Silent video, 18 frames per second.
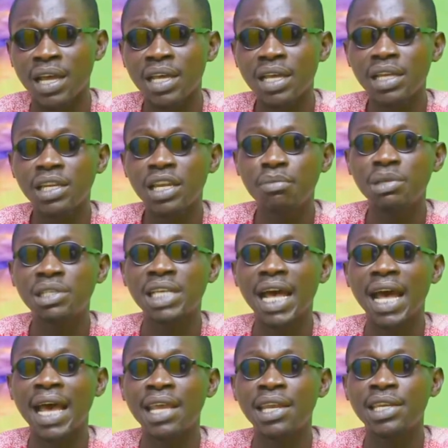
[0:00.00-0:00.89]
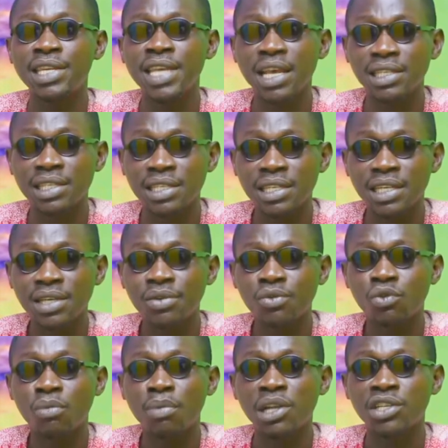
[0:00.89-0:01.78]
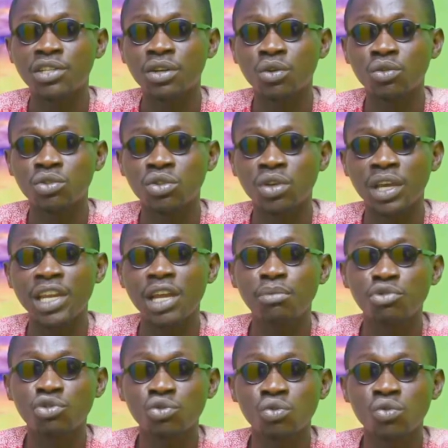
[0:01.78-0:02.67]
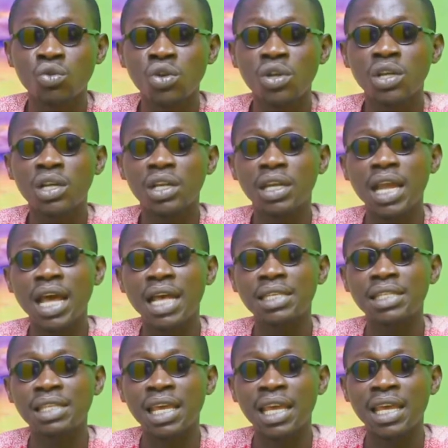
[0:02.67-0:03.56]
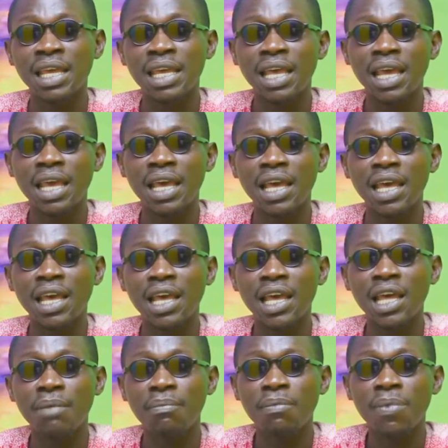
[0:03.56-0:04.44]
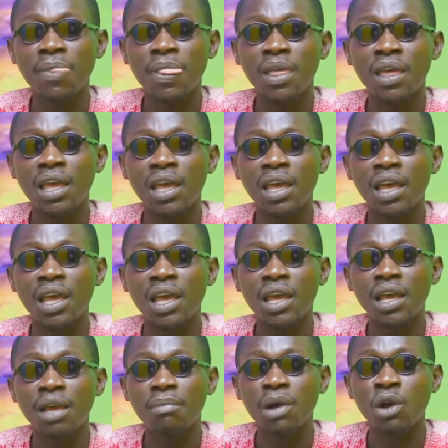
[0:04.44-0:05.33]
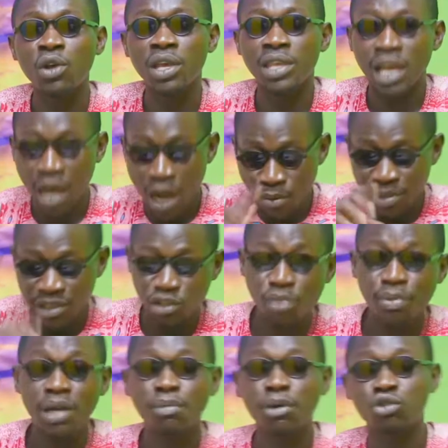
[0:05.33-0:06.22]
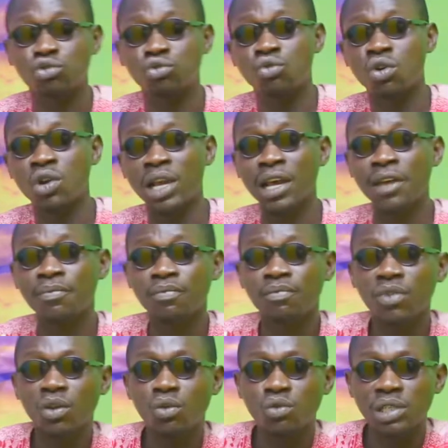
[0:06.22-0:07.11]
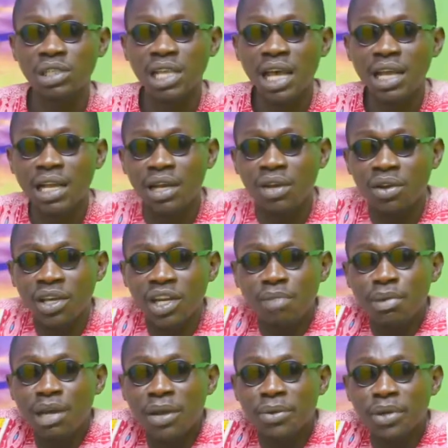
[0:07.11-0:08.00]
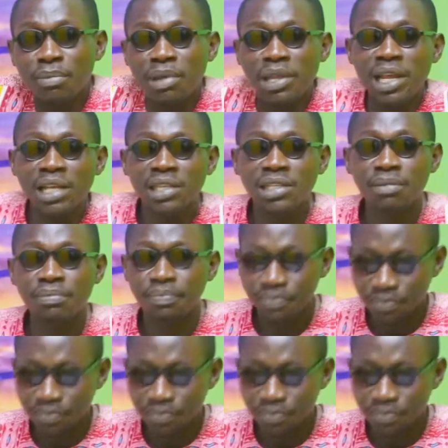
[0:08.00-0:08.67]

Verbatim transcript: Nebisa ideas or bachelor. So I am so na say, um, um, oh yeah, I was number about to honor one saka. I had a man shaming some.